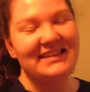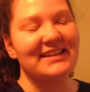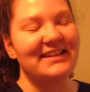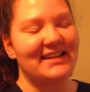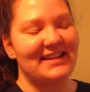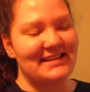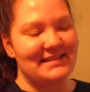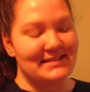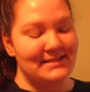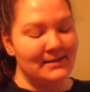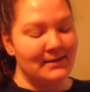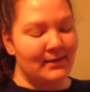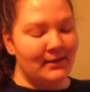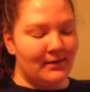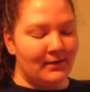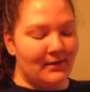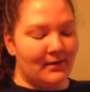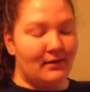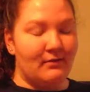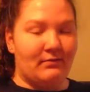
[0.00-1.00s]
Because
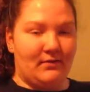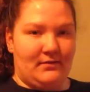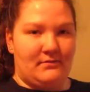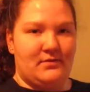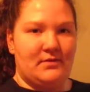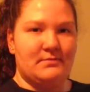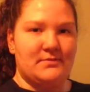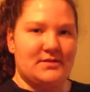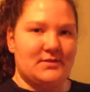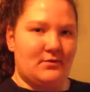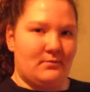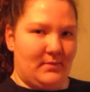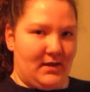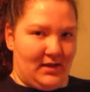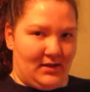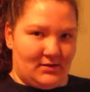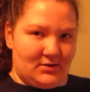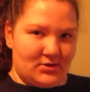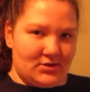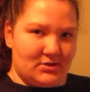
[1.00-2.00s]
I love them so
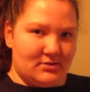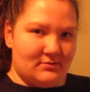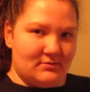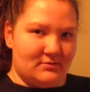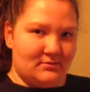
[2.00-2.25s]
much.